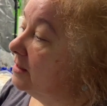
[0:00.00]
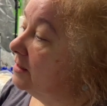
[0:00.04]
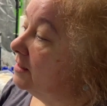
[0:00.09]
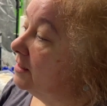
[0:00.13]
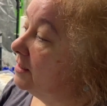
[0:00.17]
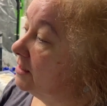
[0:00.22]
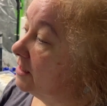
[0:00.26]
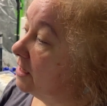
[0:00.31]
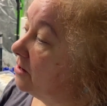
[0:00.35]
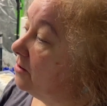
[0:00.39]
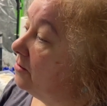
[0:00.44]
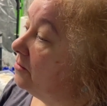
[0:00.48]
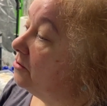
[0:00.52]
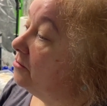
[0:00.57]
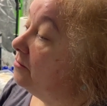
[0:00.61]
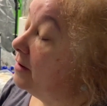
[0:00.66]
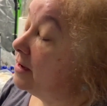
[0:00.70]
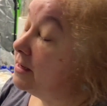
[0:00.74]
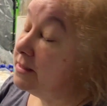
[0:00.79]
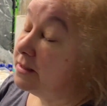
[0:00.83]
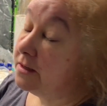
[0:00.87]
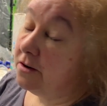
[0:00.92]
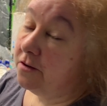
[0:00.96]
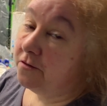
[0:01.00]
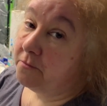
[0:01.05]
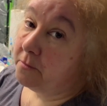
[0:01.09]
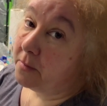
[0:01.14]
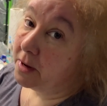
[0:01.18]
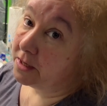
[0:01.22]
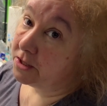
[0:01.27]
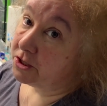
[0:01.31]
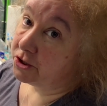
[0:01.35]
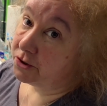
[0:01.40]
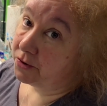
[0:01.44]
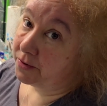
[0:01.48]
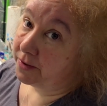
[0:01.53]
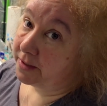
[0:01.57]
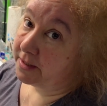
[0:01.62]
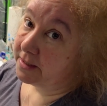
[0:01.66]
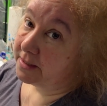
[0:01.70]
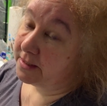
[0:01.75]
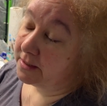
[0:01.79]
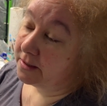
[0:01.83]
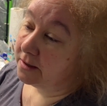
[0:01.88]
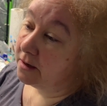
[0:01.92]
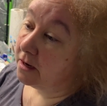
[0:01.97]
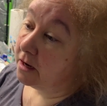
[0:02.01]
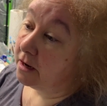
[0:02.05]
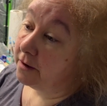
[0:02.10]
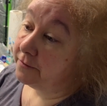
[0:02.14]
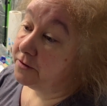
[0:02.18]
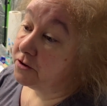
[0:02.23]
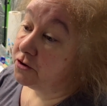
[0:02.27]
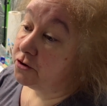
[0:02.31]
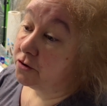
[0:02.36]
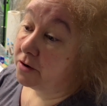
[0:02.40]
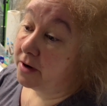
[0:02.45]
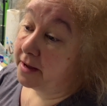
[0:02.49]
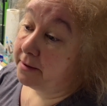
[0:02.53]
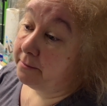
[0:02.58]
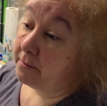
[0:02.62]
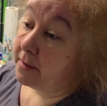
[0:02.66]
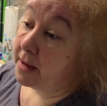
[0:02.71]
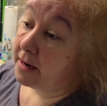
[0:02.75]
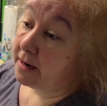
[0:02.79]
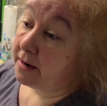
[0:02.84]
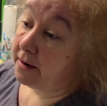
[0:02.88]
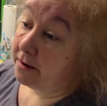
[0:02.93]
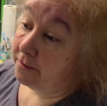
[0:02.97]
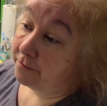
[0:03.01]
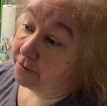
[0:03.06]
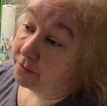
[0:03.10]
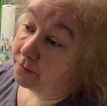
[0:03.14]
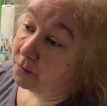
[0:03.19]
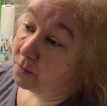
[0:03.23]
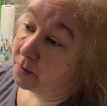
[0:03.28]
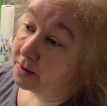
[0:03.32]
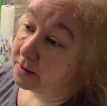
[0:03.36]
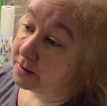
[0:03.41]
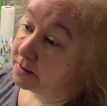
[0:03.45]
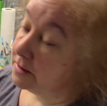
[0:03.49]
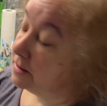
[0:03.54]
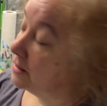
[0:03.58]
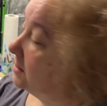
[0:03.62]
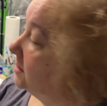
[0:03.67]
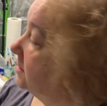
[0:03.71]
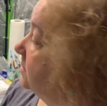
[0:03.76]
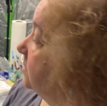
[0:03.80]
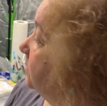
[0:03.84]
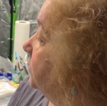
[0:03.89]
So the resin of my choice, after trying many different ones,